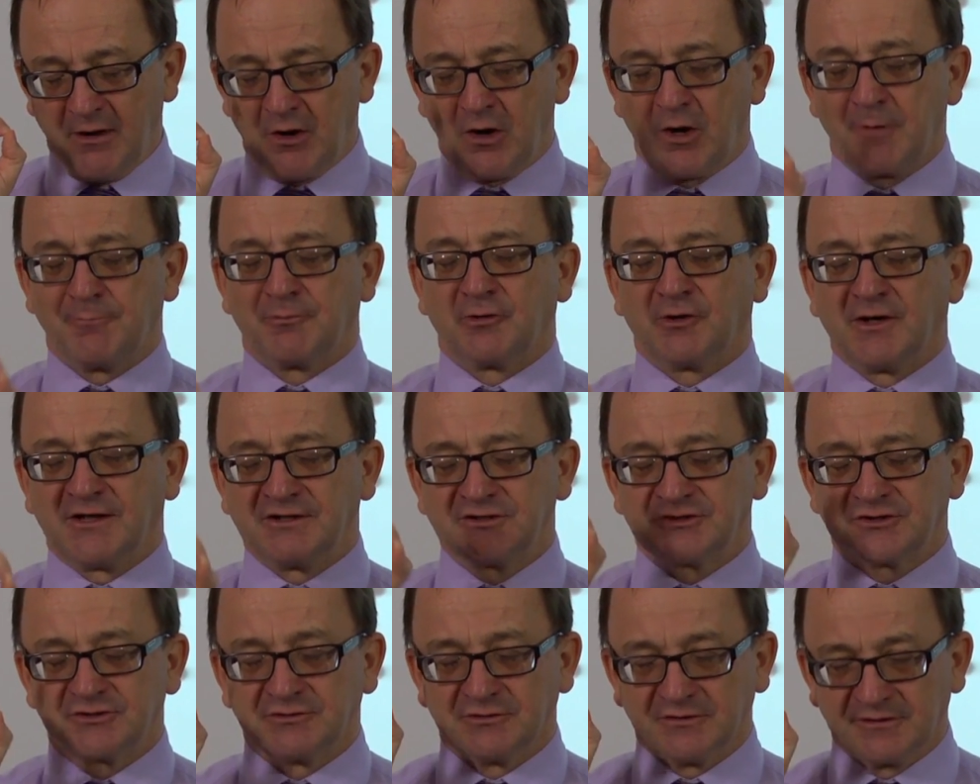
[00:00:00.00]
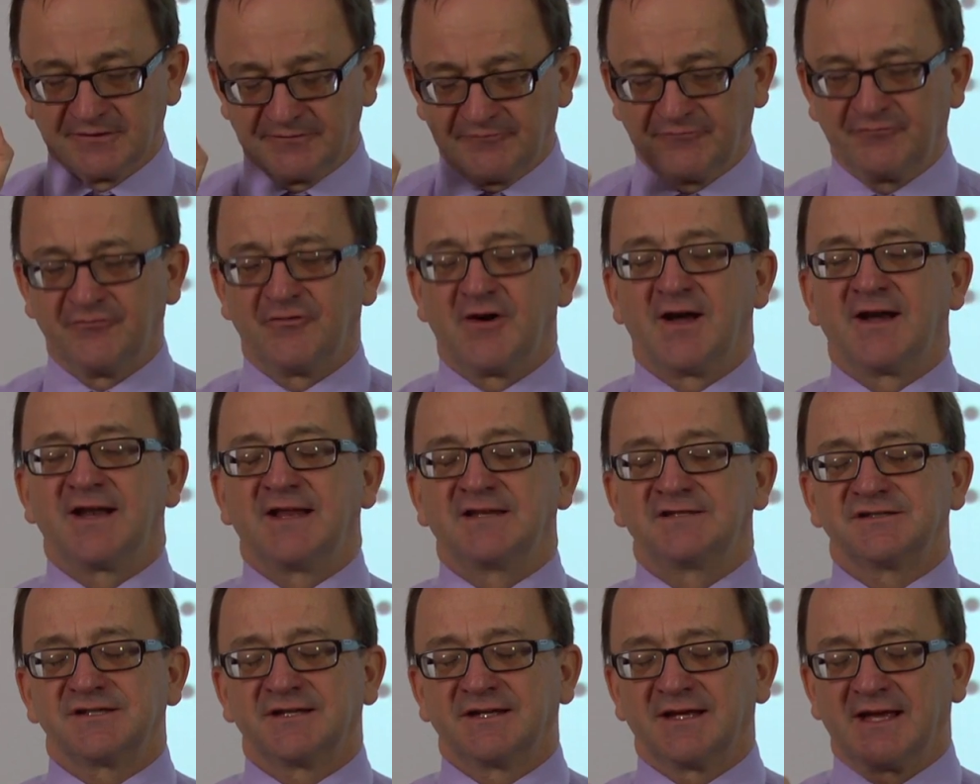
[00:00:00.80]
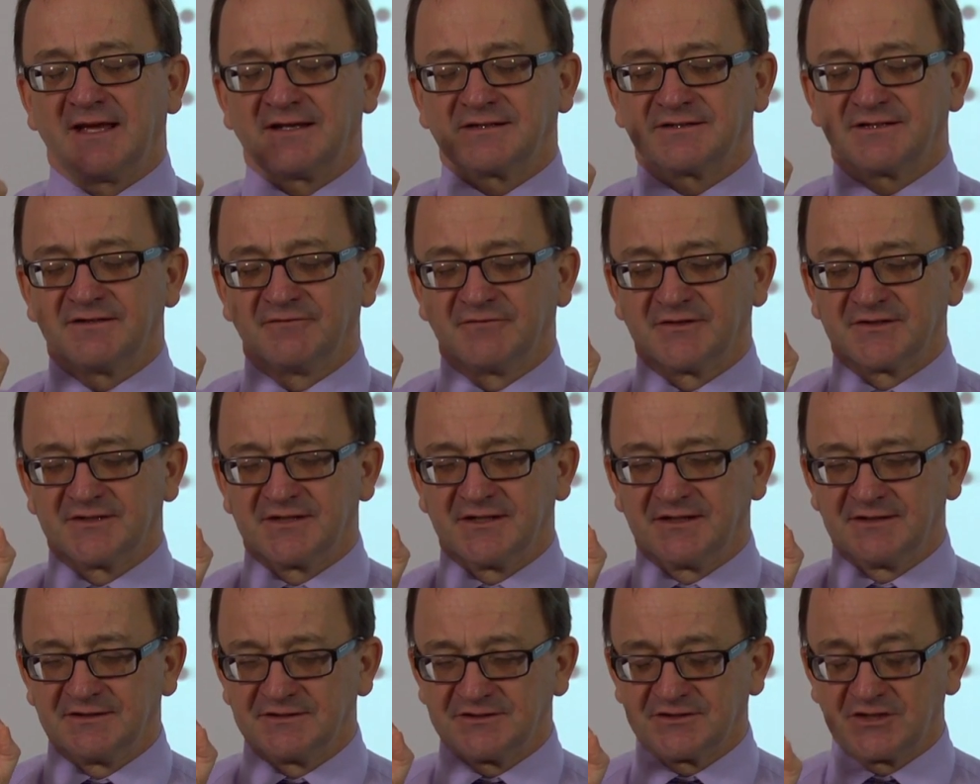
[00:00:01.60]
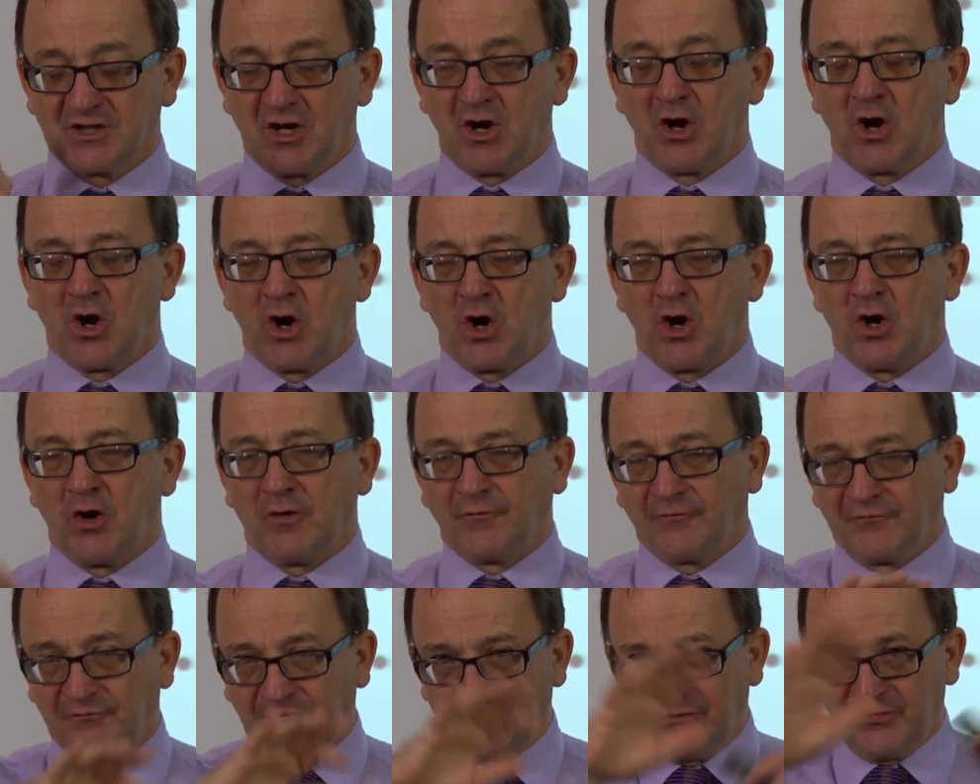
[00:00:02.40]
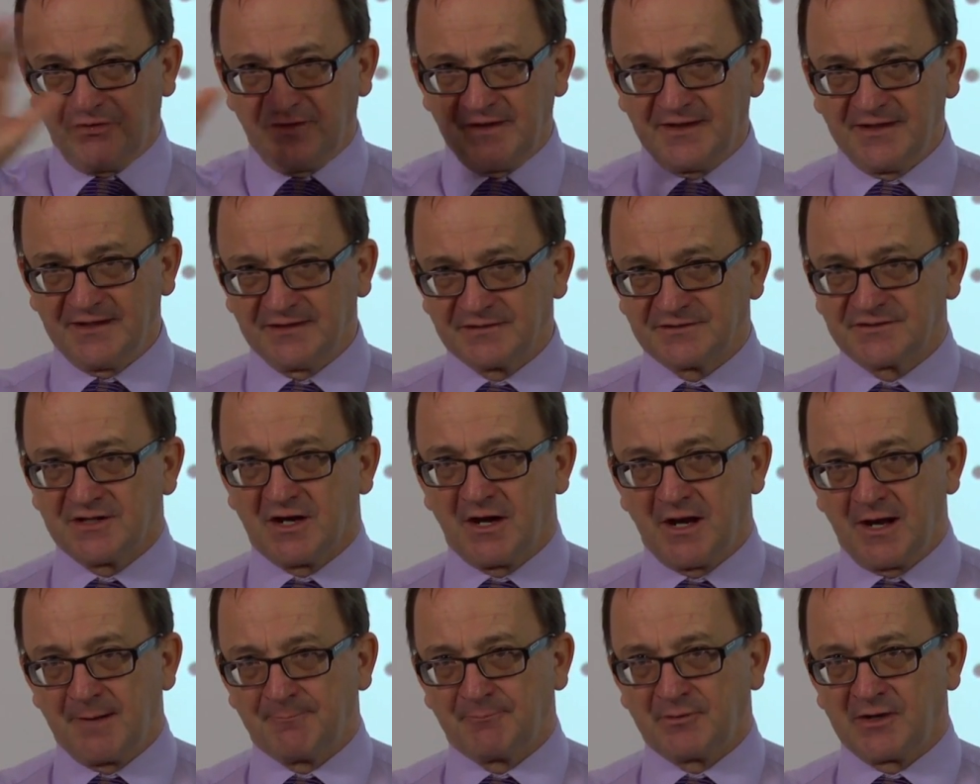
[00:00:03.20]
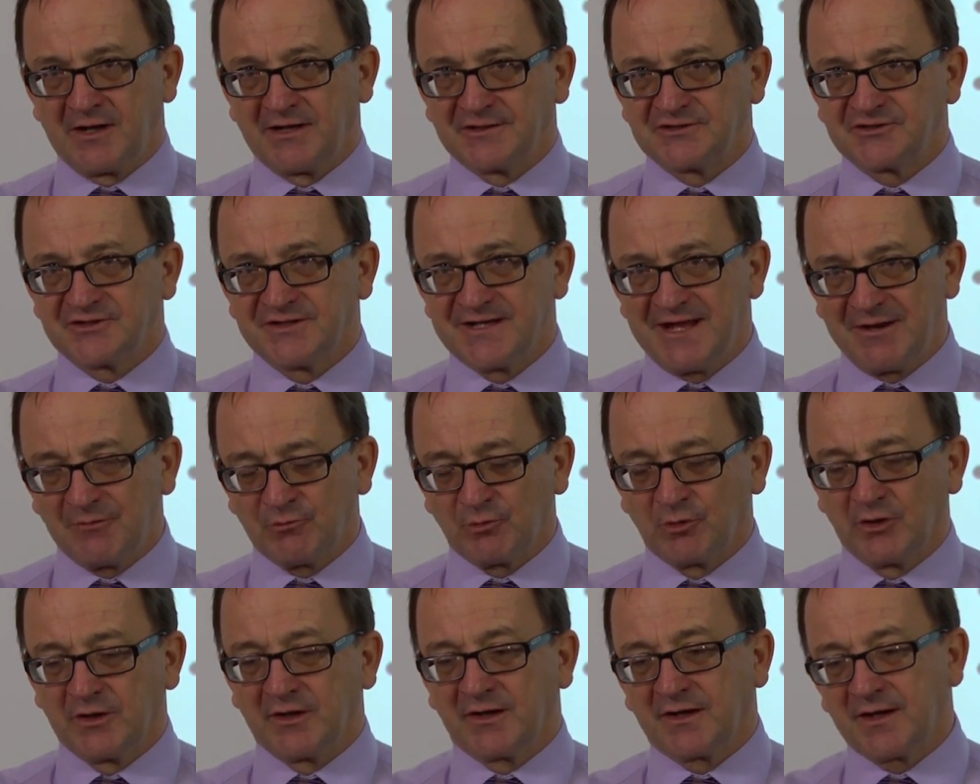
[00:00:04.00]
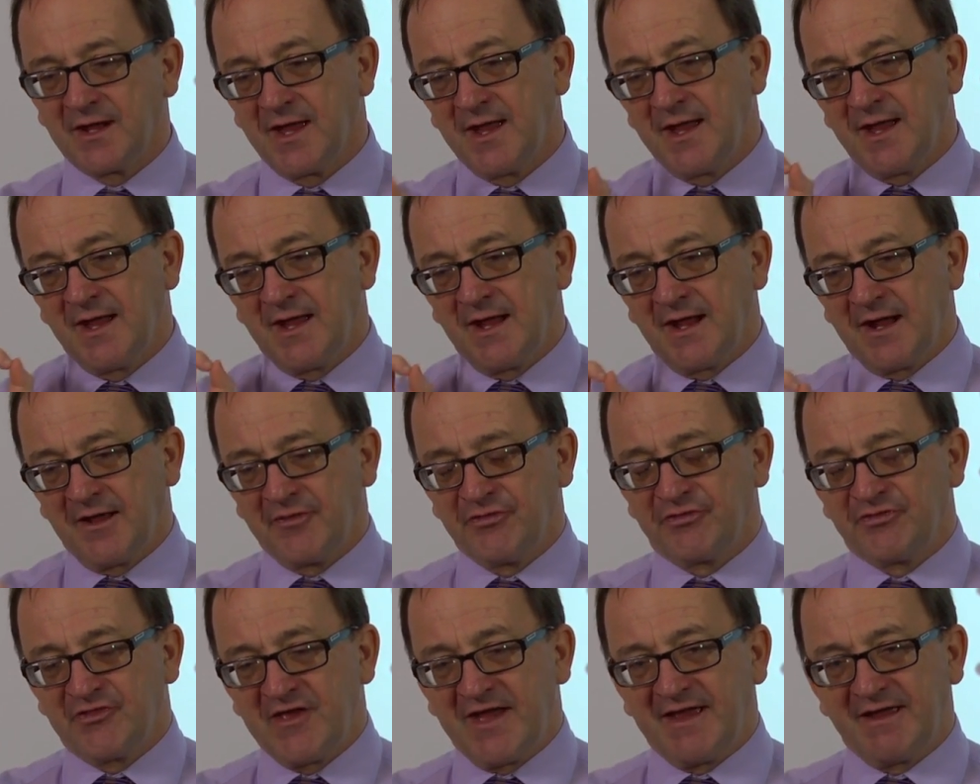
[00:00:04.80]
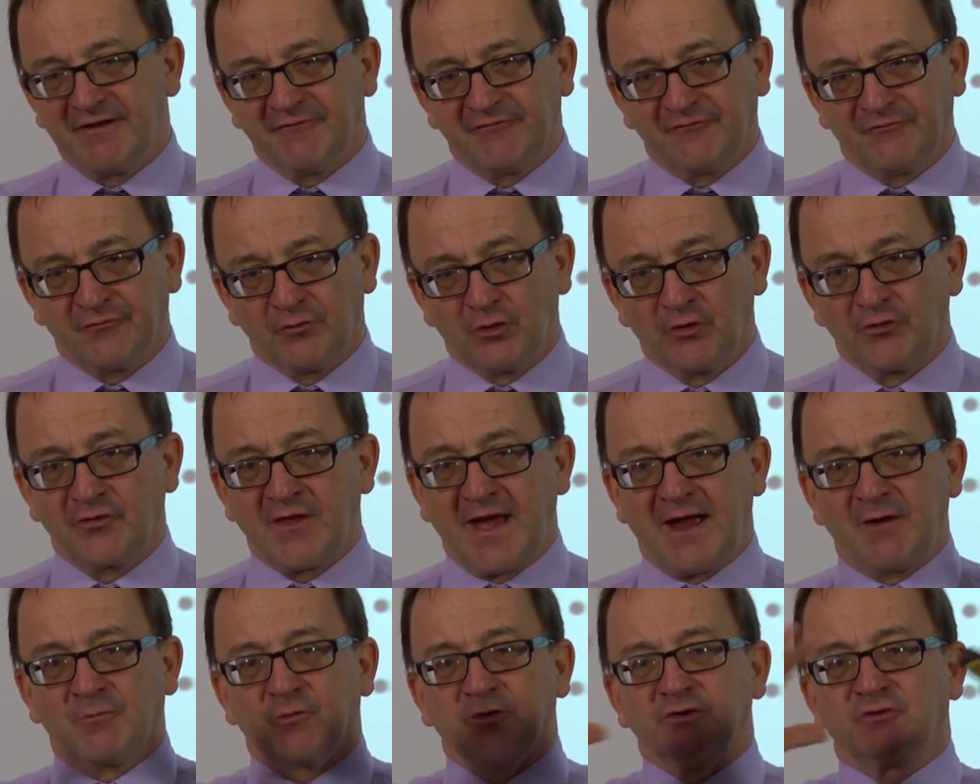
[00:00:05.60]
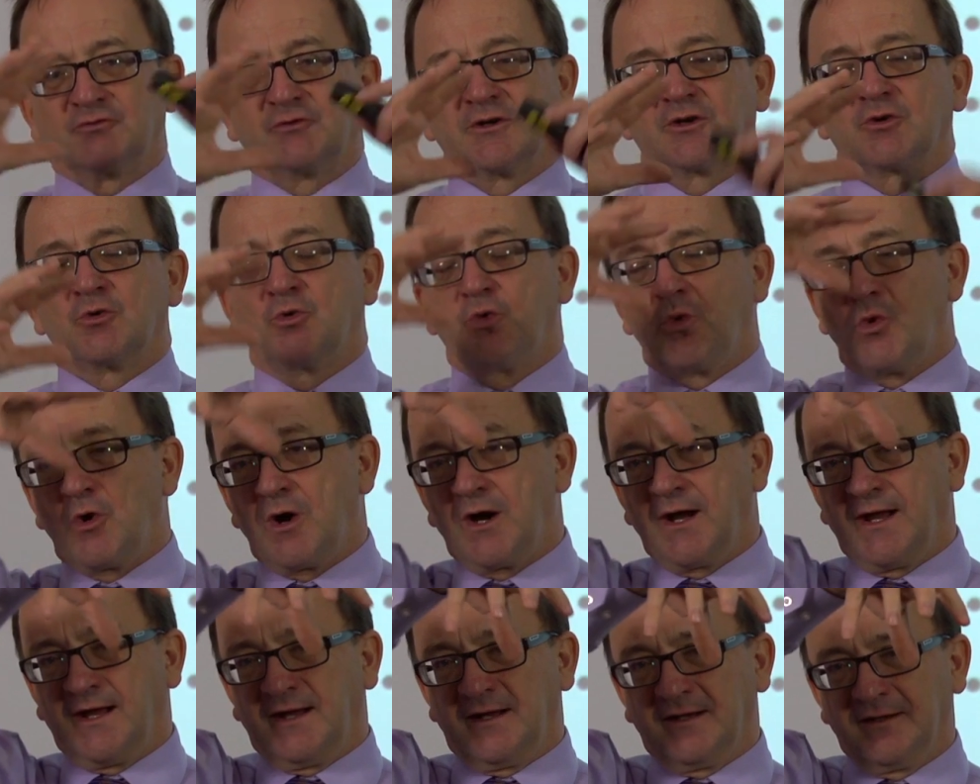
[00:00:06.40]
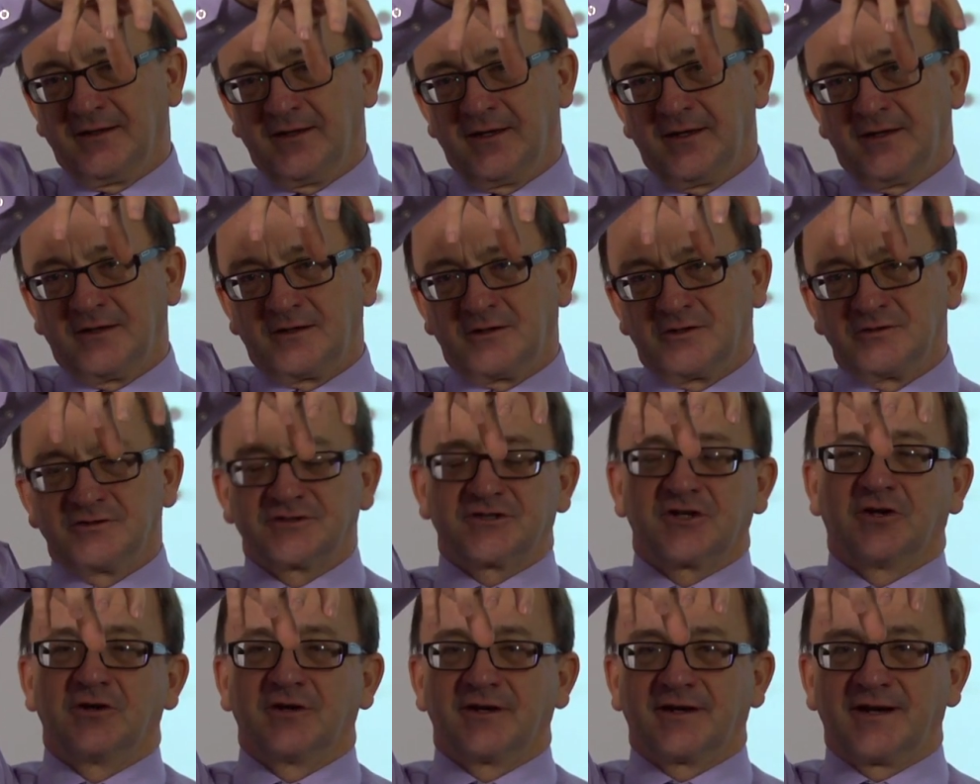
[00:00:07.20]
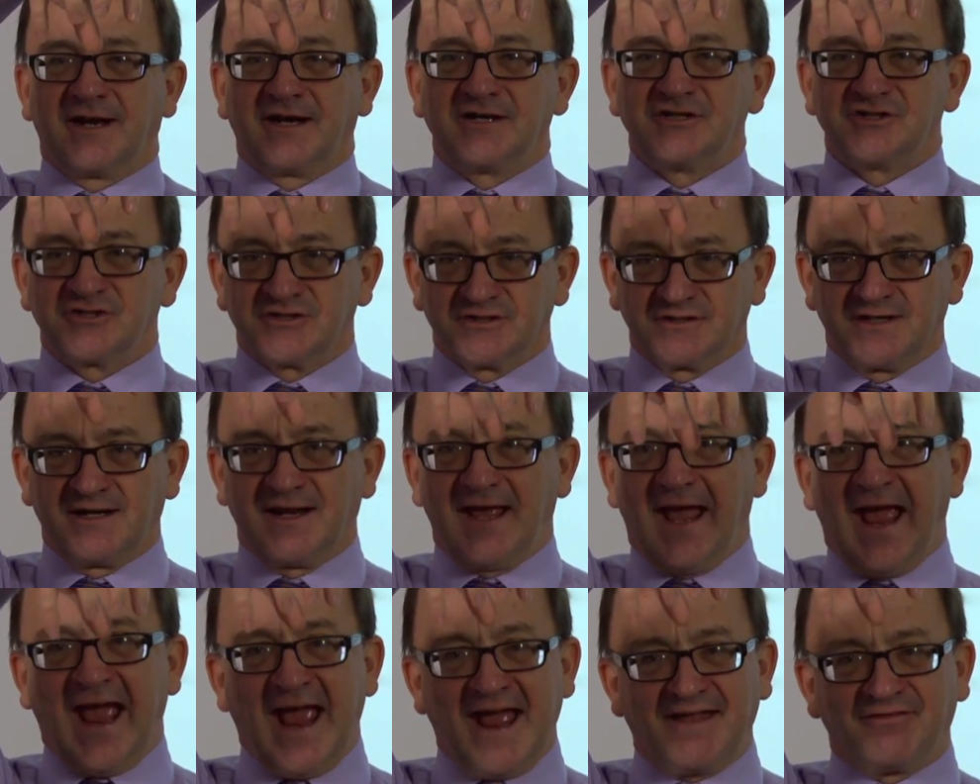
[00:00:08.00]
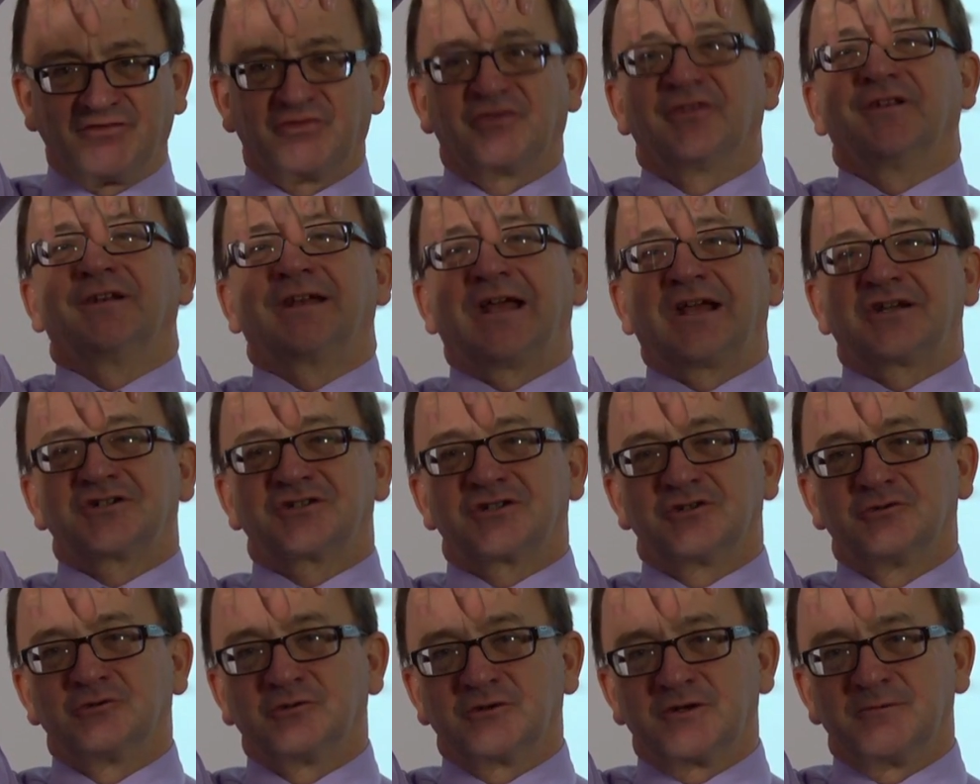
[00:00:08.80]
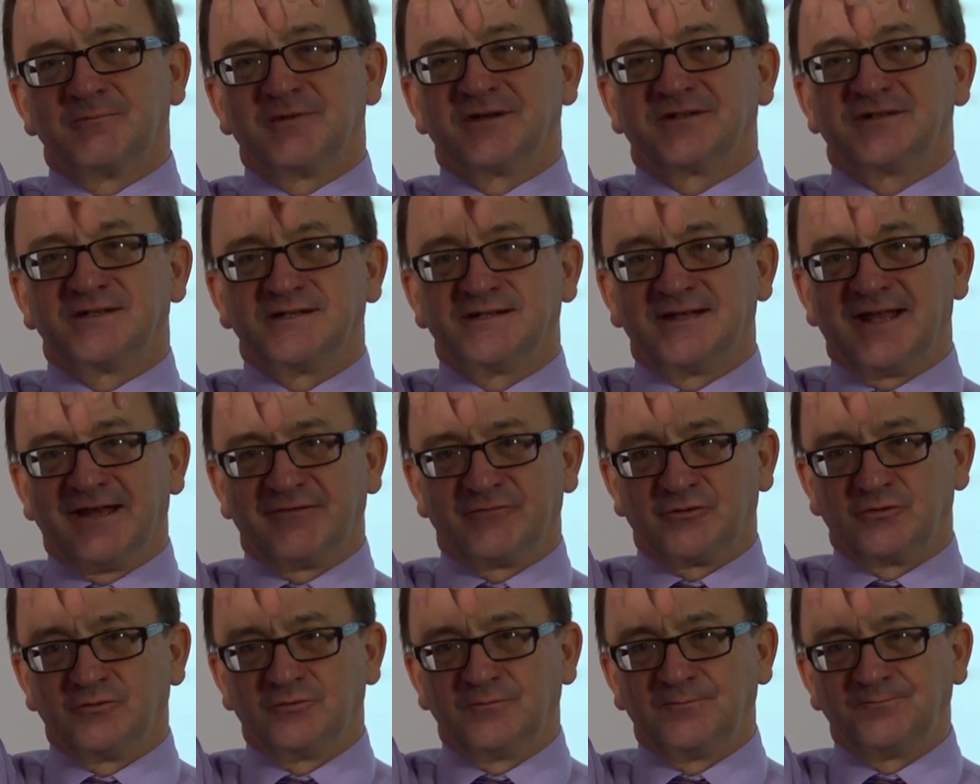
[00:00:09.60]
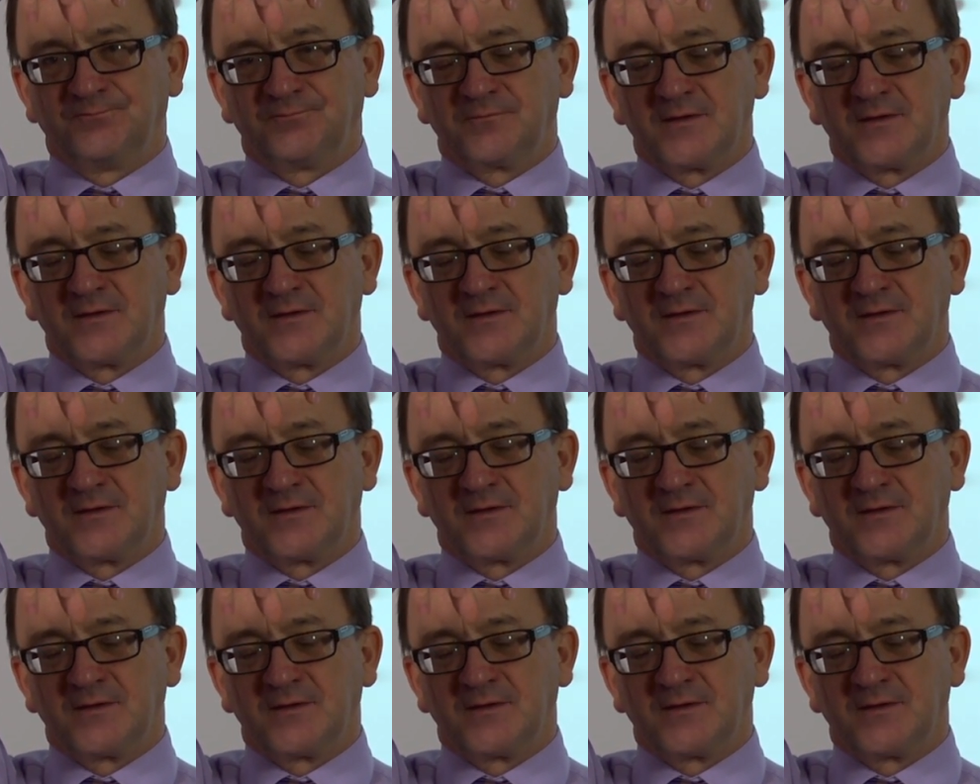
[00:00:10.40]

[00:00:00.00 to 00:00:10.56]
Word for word: operational and financing activities of the entire branch network, and therefore that would require consolidation at the national committee level.